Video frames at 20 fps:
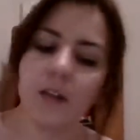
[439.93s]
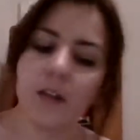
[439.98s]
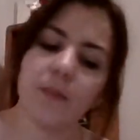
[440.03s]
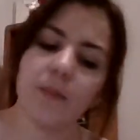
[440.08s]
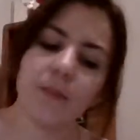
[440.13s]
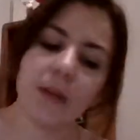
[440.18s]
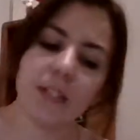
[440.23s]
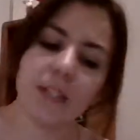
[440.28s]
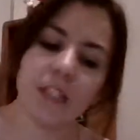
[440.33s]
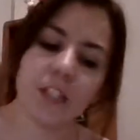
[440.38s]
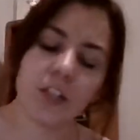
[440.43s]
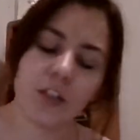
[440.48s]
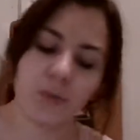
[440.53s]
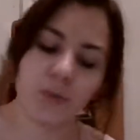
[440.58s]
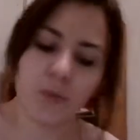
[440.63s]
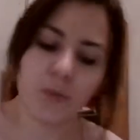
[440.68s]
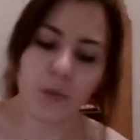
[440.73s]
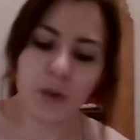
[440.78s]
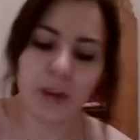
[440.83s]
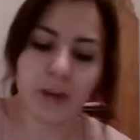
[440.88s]
Matt's a good
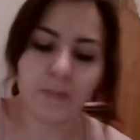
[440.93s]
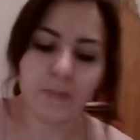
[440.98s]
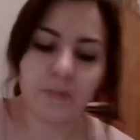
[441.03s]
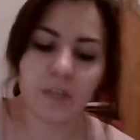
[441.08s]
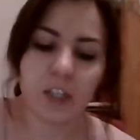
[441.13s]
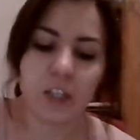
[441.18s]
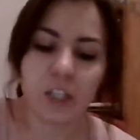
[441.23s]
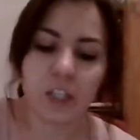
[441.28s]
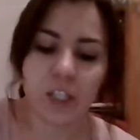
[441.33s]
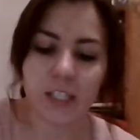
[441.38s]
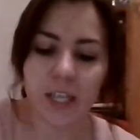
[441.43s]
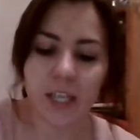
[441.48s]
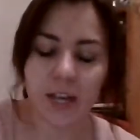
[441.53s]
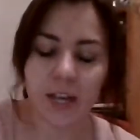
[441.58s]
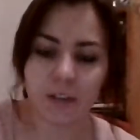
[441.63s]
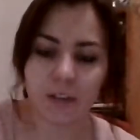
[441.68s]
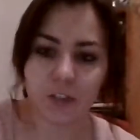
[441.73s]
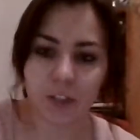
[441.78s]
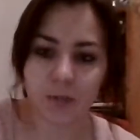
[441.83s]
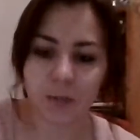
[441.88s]
boy, she said
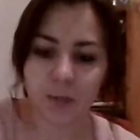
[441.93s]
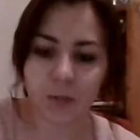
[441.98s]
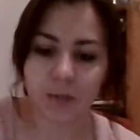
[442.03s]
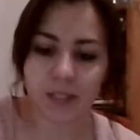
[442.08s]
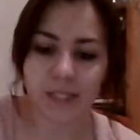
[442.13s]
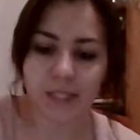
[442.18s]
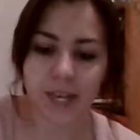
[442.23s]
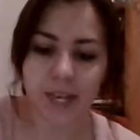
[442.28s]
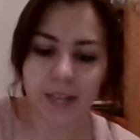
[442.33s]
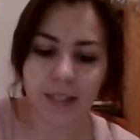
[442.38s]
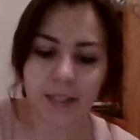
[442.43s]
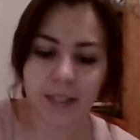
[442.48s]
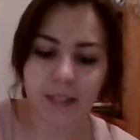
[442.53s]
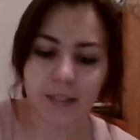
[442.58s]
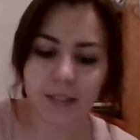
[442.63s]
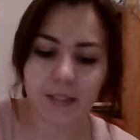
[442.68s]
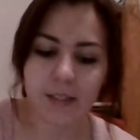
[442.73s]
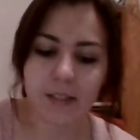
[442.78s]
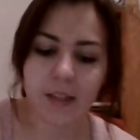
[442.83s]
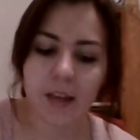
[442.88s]
after a moment's
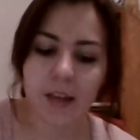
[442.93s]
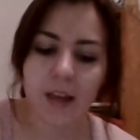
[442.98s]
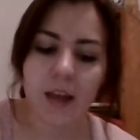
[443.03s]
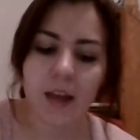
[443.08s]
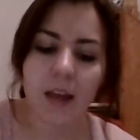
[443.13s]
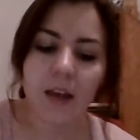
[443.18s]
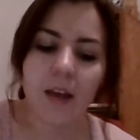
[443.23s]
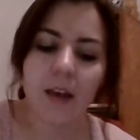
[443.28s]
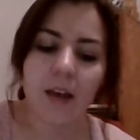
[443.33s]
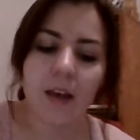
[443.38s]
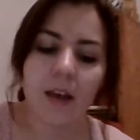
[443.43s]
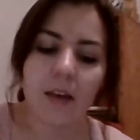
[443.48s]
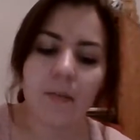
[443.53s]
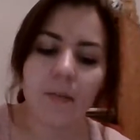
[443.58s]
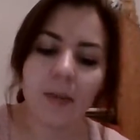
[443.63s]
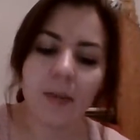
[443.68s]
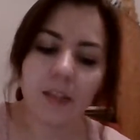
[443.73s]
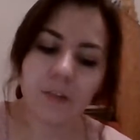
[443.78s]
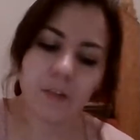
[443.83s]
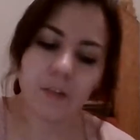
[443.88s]
silence.
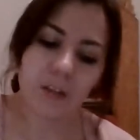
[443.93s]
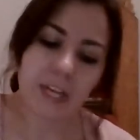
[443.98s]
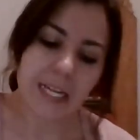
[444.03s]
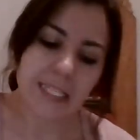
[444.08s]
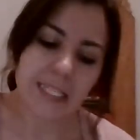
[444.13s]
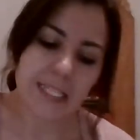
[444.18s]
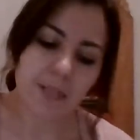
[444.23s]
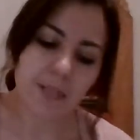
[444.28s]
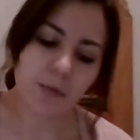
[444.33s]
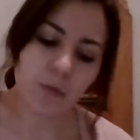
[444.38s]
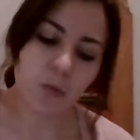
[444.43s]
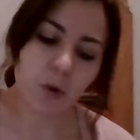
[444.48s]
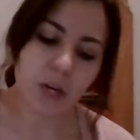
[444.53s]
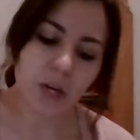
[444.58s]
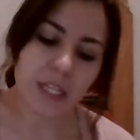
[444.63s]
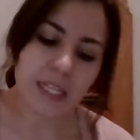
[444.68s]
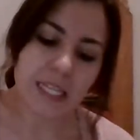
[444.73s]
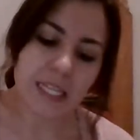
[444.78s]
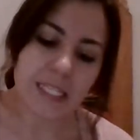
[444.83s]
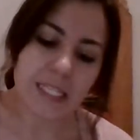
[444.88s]
But he forgets some
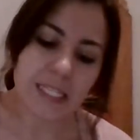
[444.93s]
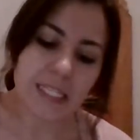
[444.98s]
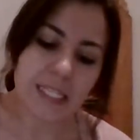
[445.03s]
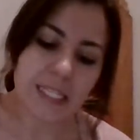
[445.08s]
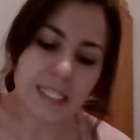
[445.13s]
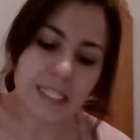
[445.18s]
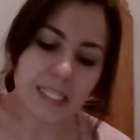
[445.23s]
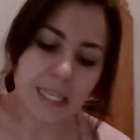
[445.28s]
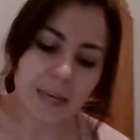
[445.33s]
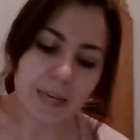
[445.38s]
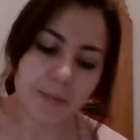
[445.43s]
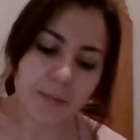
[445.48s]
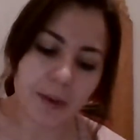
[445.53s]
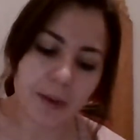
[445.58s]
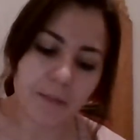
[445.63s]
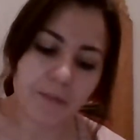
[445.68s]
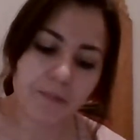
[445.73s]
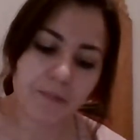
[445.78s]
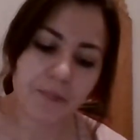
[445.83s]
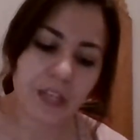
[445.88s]
important things in his
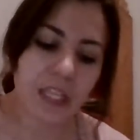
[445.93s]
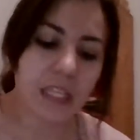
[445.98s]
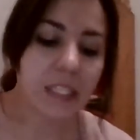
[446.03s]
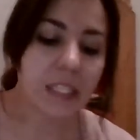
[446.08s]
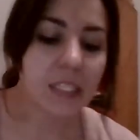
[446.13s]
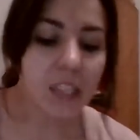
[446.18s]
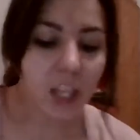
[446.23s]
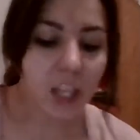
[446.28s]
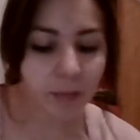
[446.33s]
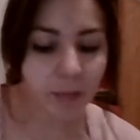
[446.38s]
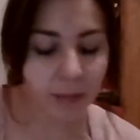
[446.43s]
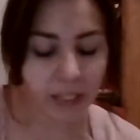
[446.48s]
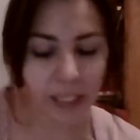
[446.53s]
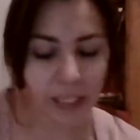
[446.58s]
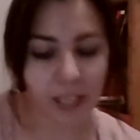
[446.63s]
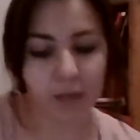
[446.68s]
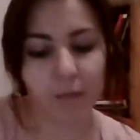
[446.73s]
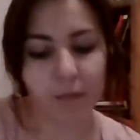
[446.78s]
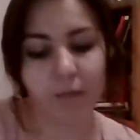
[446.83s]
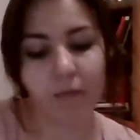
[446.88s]
excitement. He didn't tell you my
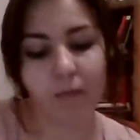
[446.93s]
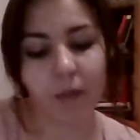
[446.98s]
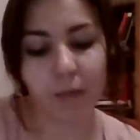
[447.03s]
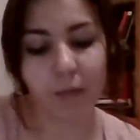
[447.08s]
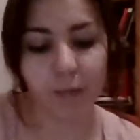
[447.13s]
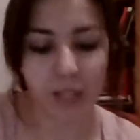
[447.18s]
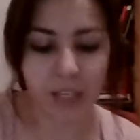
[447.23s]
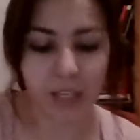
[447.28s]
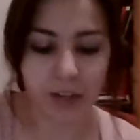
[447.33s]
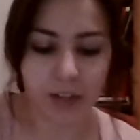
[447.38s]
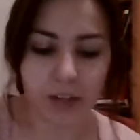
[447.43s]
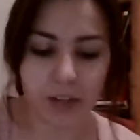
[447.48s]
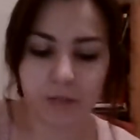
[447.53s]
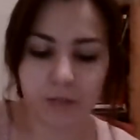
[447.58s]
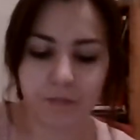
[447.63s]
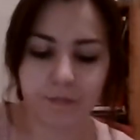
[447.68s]
name. I'm Kira.